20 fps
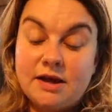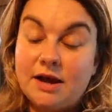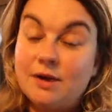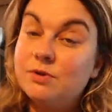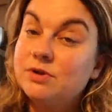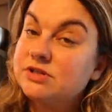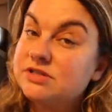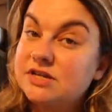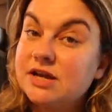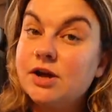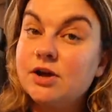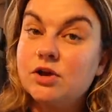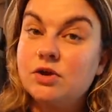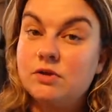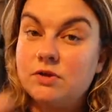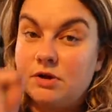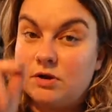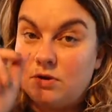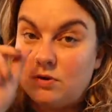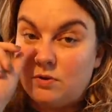I will tell
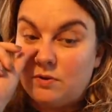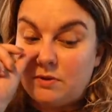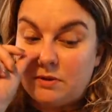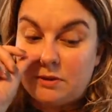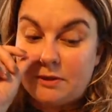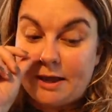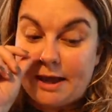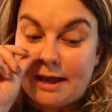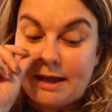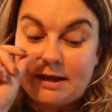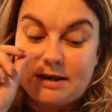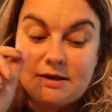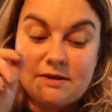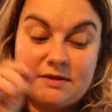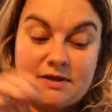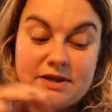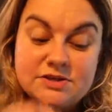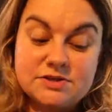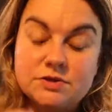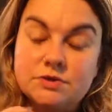you though that
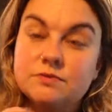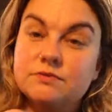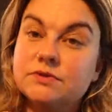these are